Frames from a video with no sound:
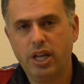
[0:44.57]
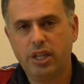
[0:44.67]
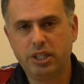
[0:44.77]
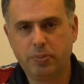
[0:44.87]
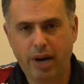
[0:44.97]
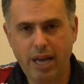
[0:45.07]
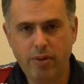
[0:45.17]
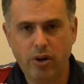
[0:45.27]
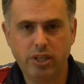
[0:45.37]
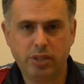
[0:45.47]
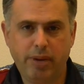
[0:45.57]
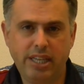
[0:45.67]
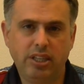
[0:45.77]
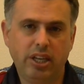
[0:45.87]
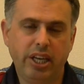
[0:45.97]
The Spy Mode is
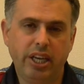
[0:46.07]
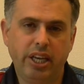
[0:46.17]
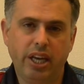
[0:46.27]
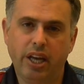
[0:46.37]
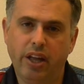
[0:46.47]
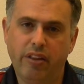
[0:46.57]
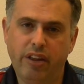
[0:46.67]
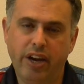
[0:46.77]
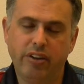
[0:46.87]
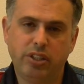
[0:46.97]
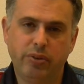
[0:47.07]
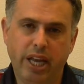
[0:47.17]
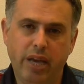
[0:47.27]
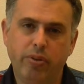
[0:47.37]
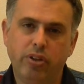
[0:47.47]
basically there to
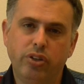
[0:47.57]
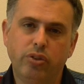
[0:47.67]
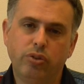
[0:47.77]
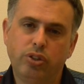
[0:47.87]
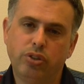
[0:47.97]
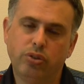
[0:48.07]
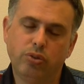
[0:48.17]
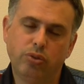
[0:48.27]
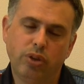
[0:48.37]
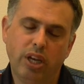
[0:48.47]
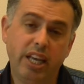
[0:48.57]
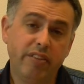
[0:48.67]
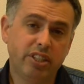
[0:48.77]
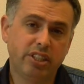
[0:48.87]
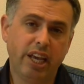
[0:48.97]
enable you to
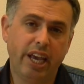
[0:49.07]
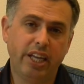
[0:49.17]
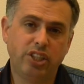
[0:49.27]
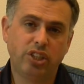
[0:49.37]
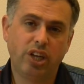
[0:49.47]
leave a stage